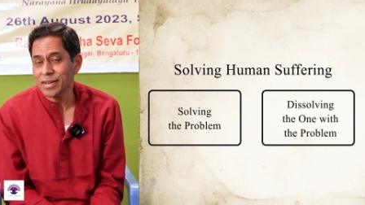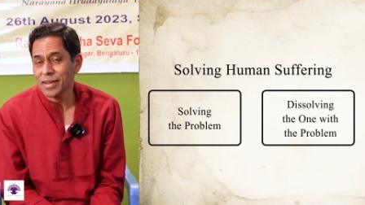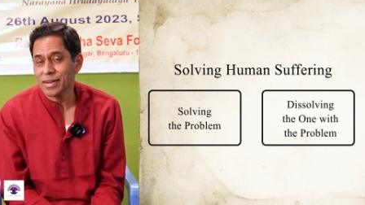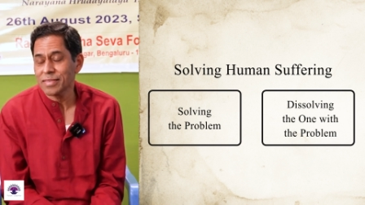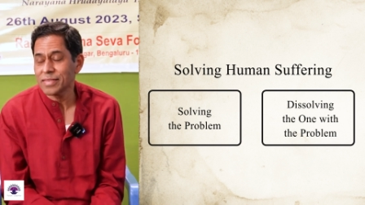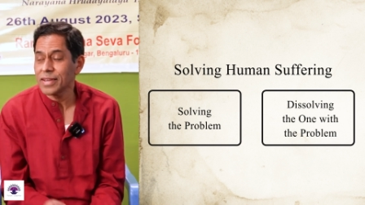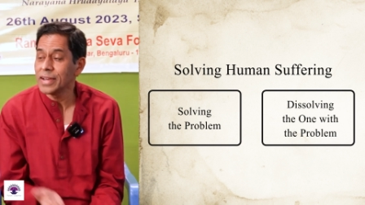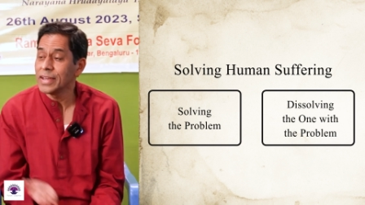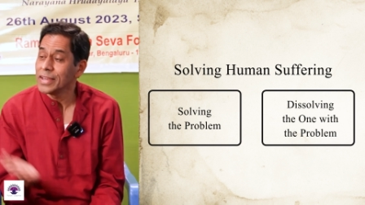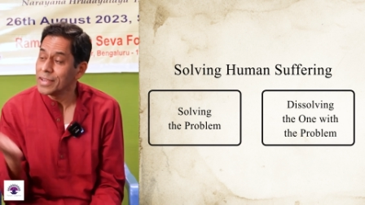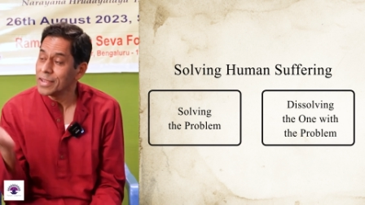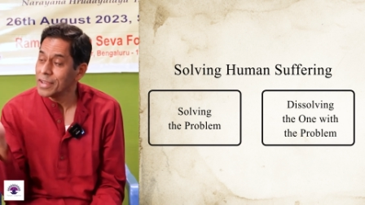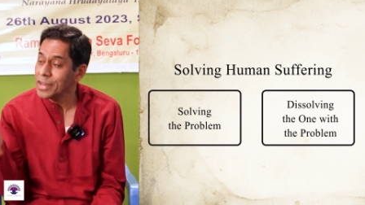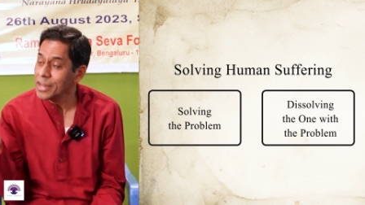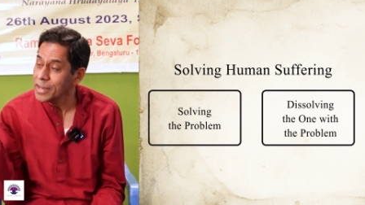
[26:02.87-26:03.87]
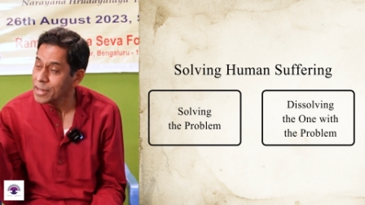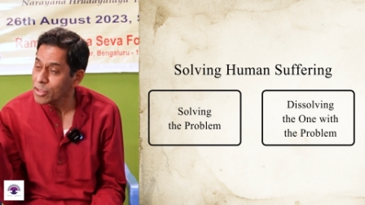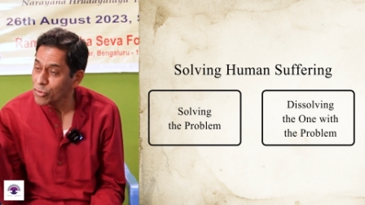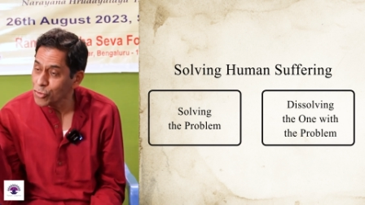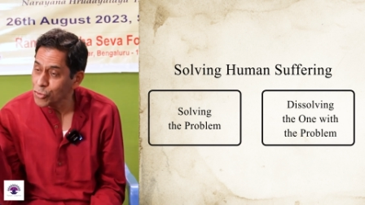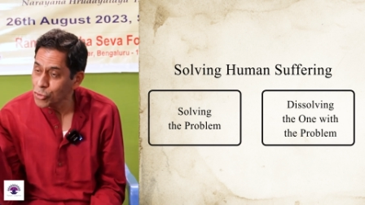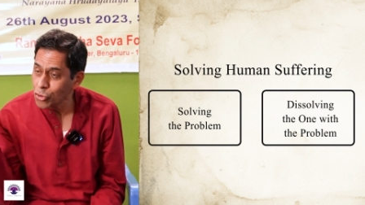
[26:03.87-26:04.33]
Karta? He
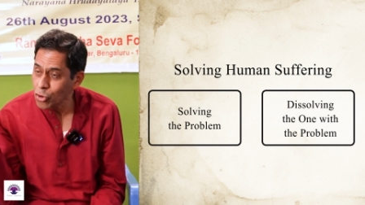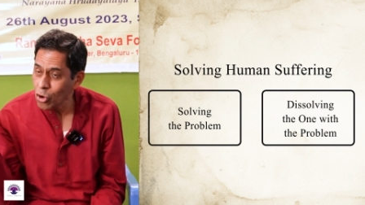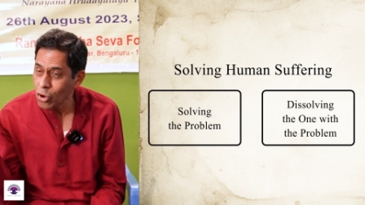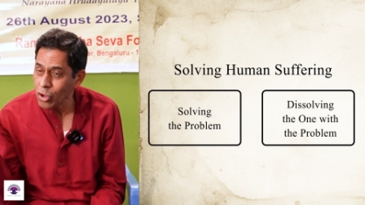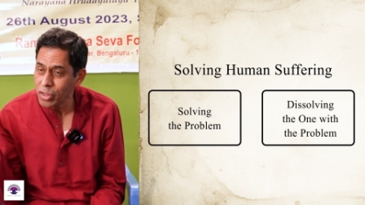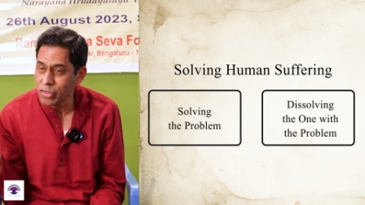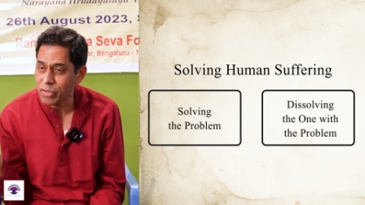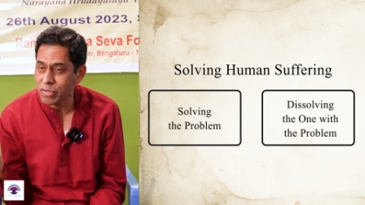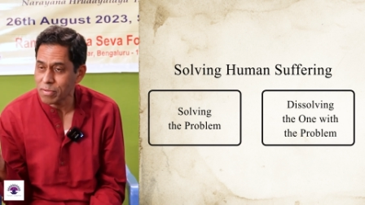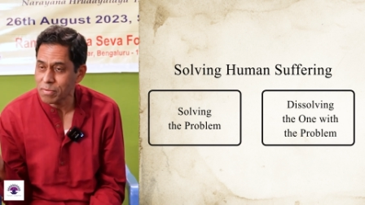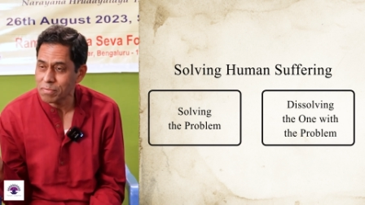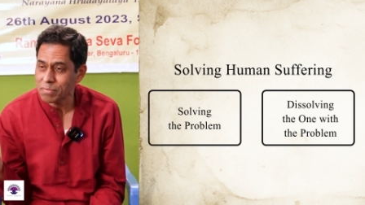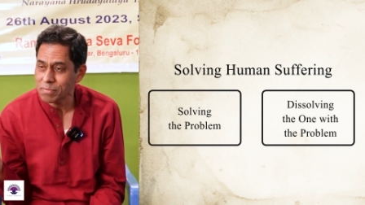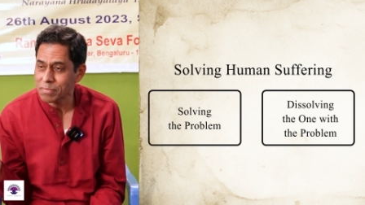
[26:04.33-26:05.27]
destroys.